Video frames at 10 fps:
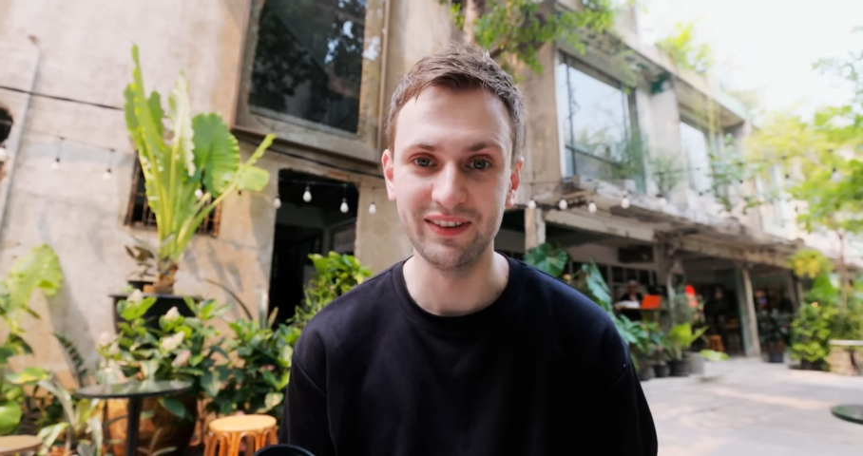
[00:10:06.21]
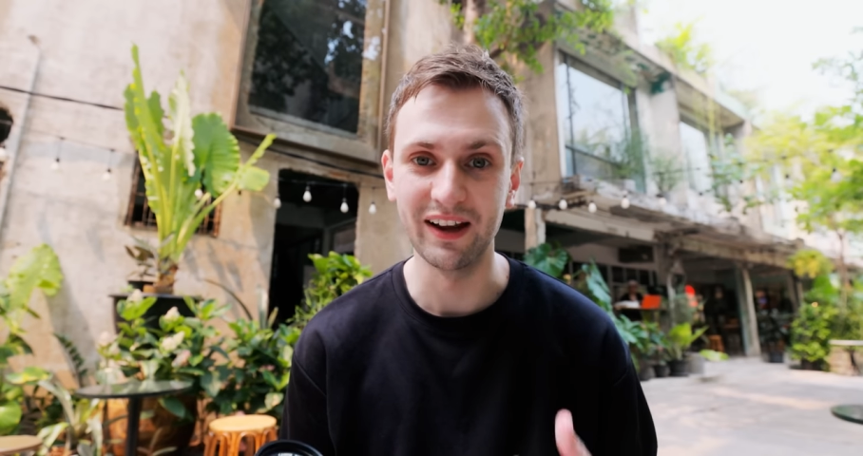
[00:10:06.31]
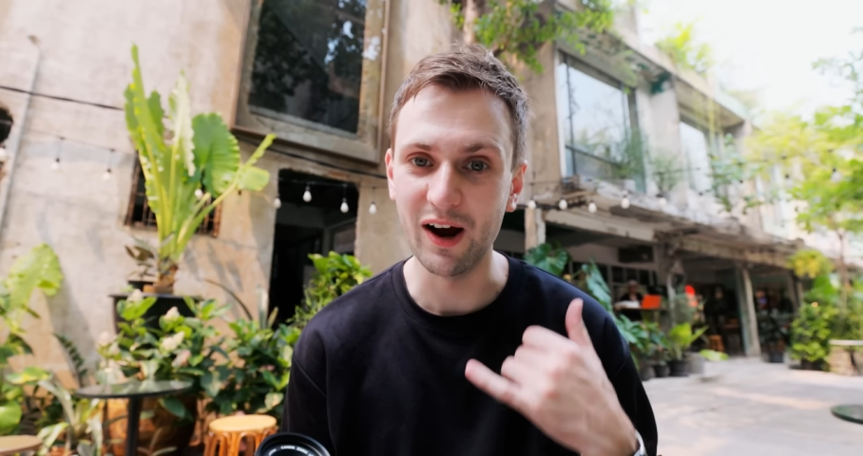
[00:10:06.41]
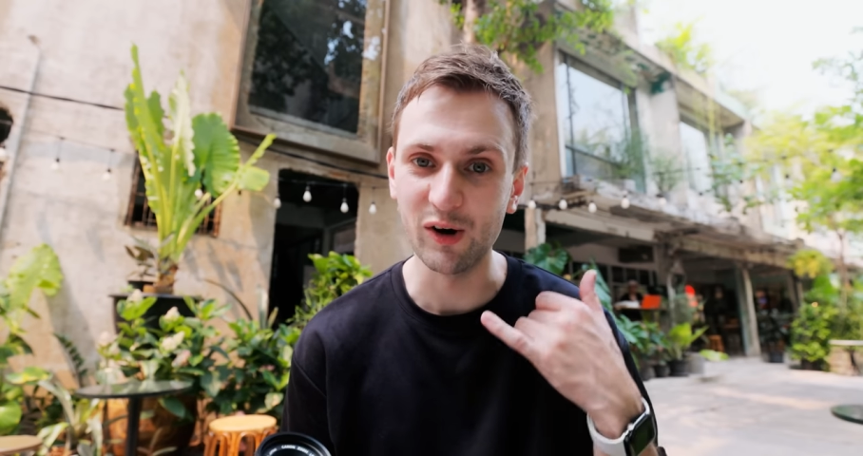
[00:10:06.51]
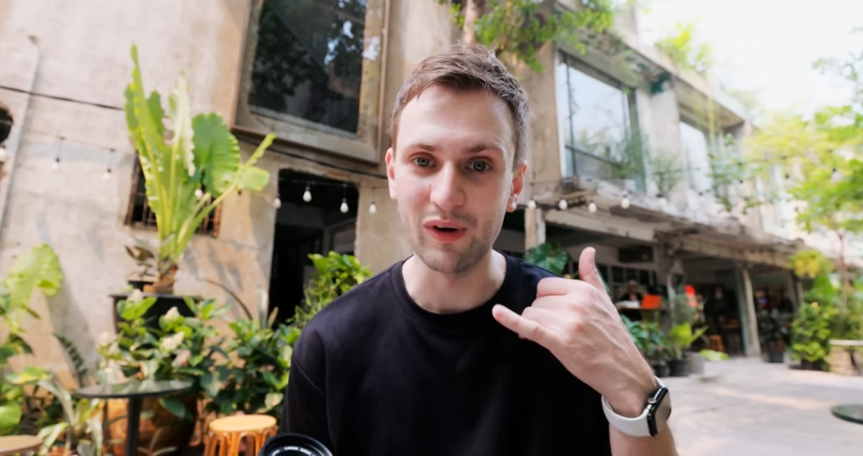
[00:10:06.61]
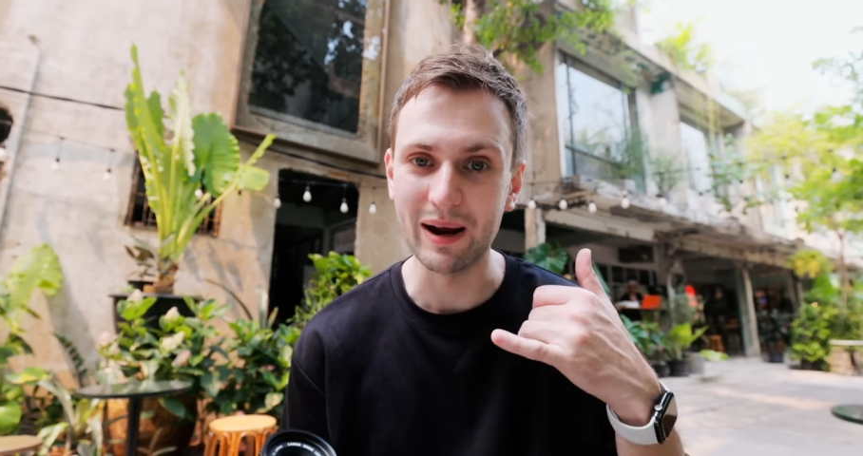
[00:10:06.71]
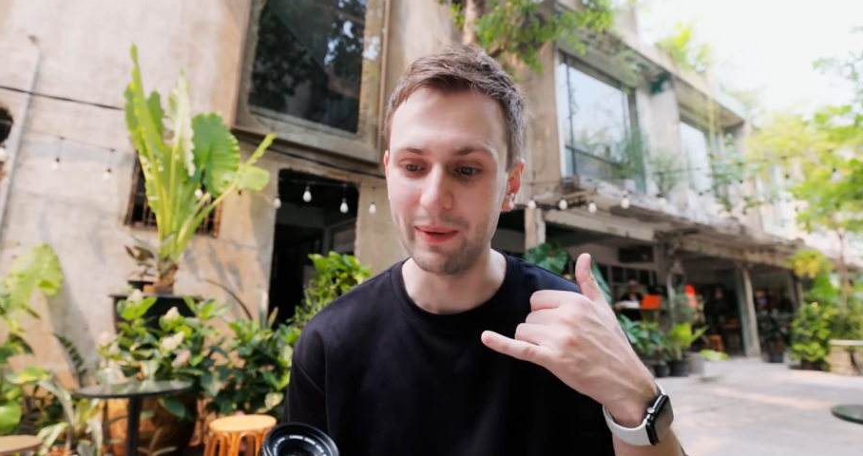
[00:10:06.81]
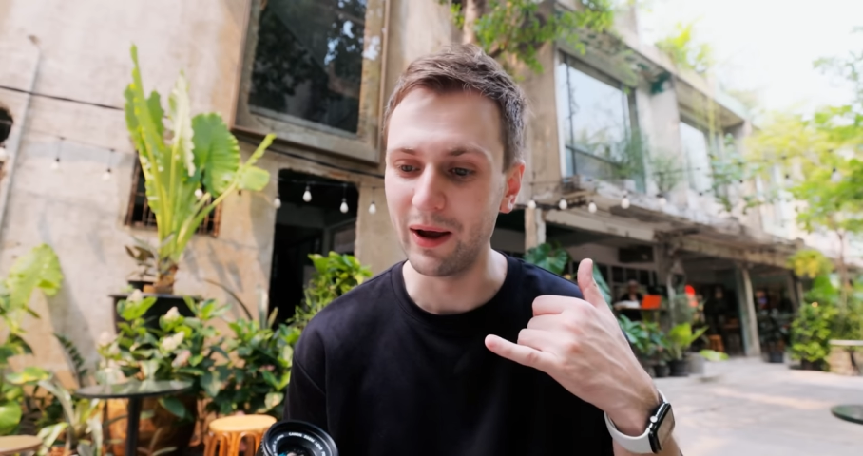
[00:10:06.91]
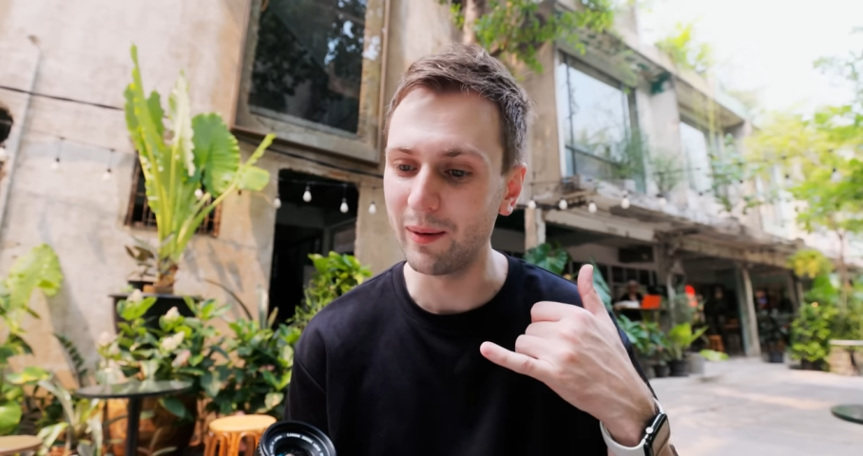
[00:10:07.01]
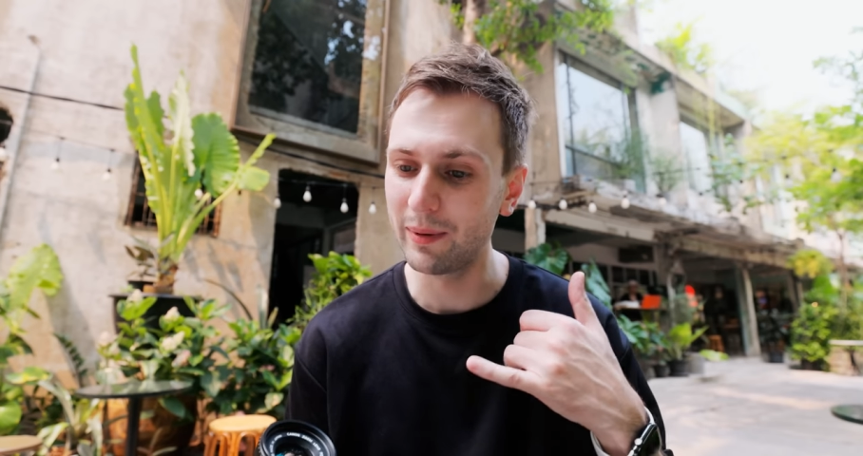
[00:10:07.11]
the guy rang
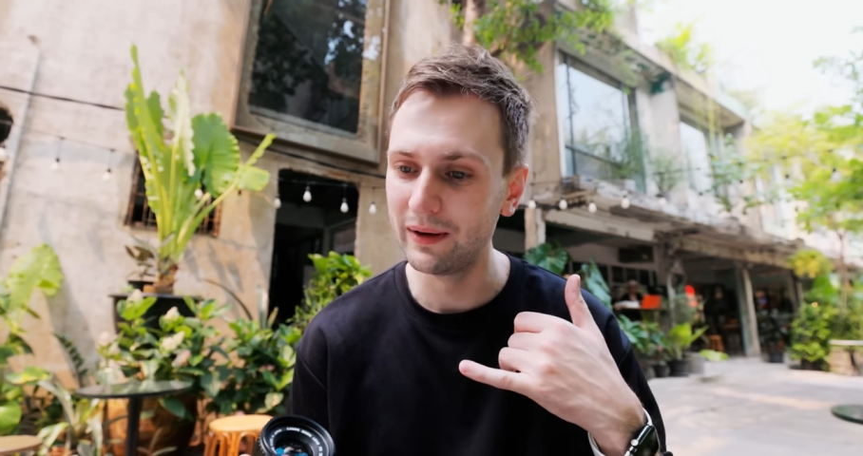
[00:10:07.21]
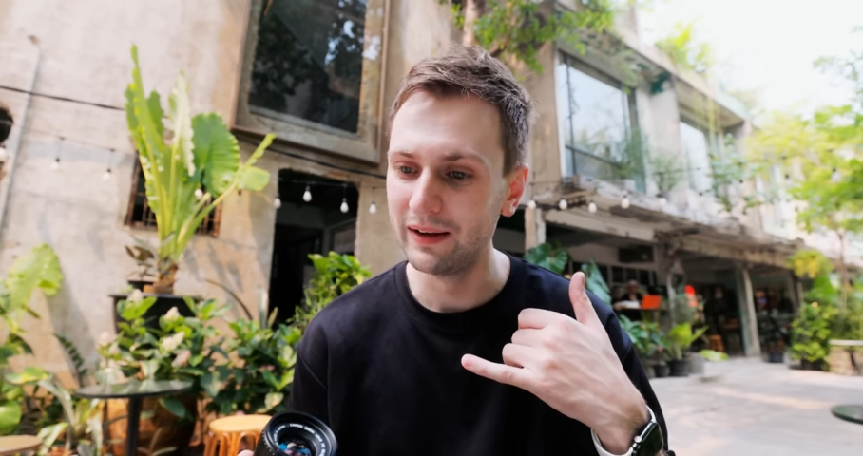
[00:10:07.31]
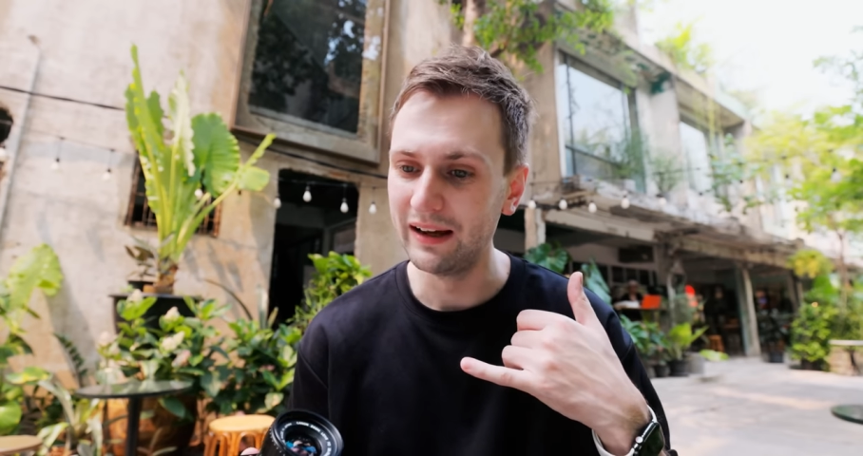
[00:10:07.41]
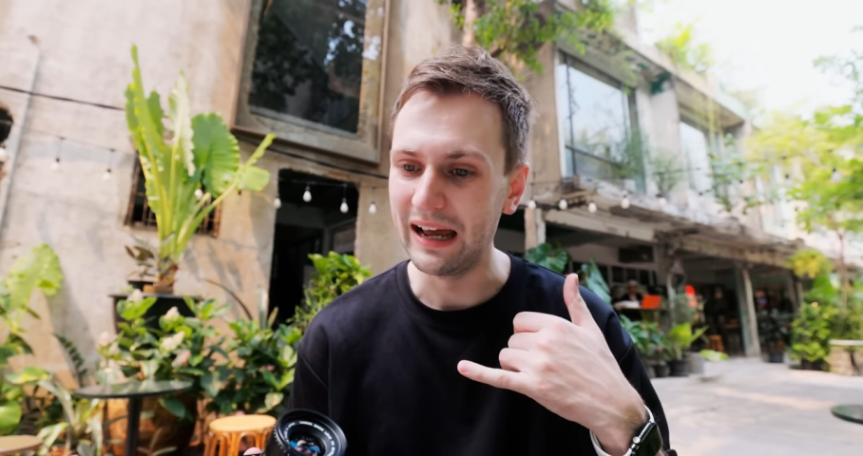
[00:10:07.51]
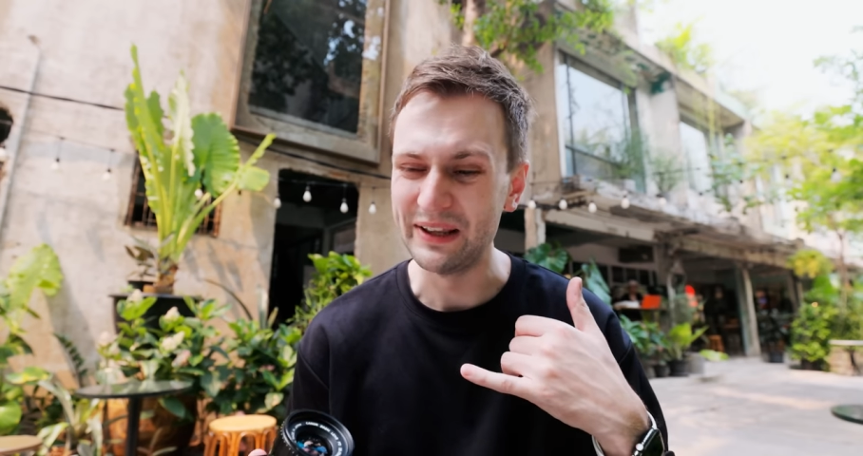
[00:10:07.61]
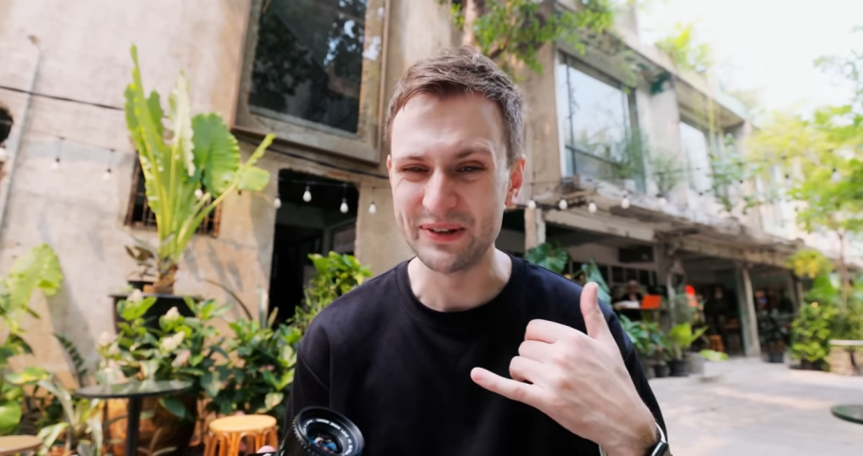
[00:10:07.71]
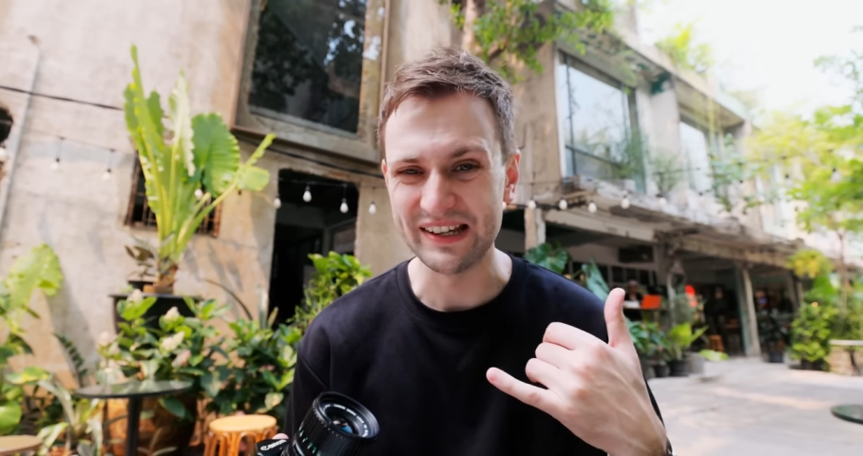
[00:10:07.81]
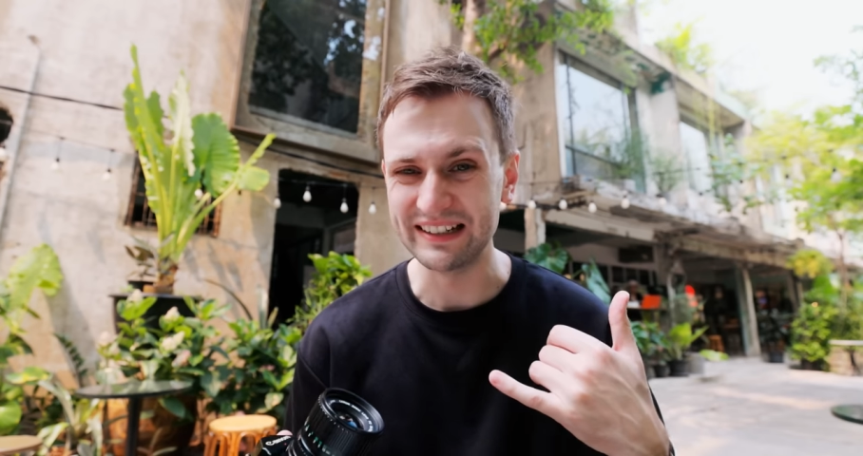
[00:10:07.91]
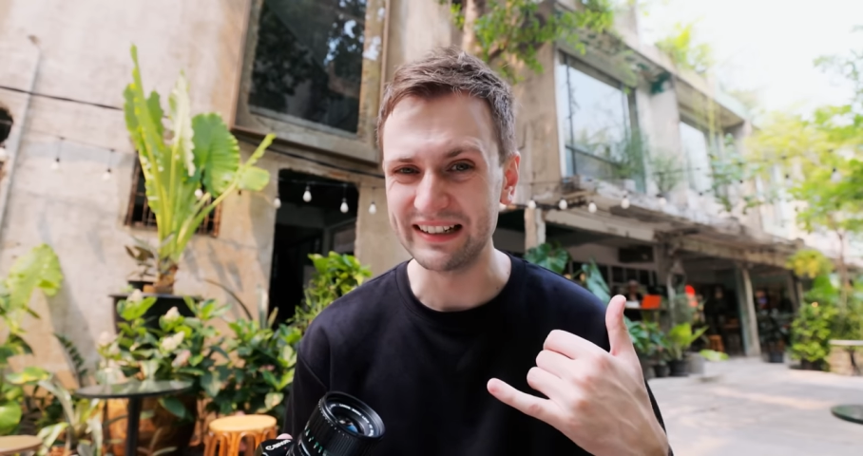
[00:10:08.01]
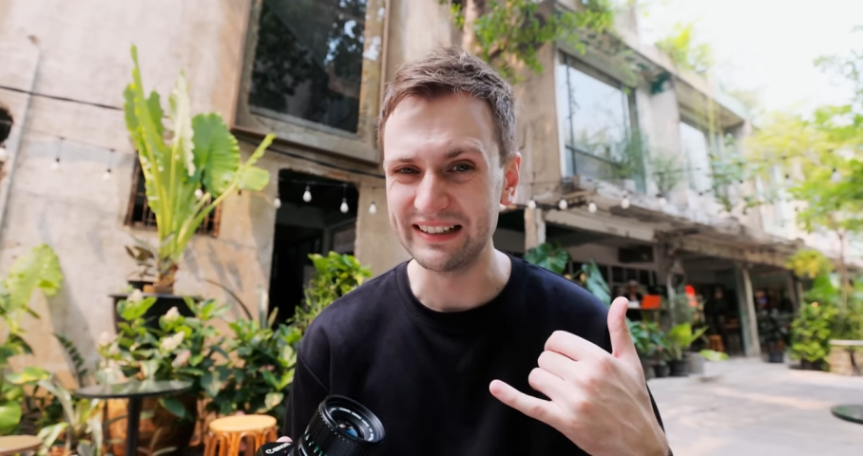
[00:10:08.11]
me up, and he was
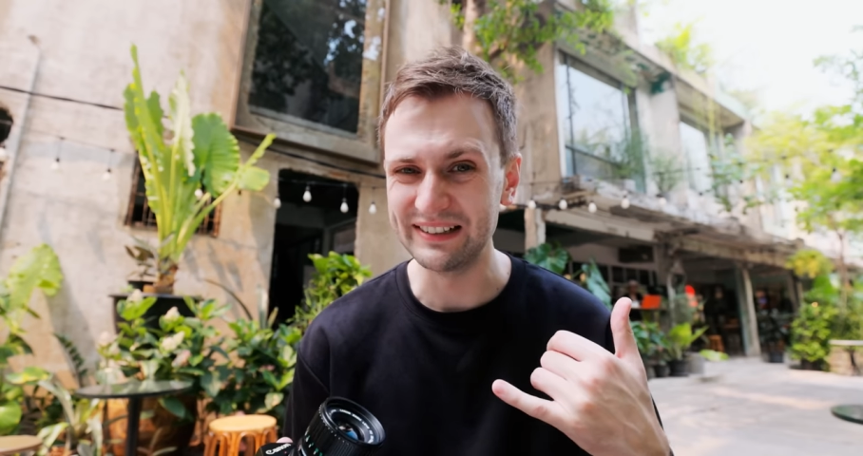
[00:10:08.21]
like,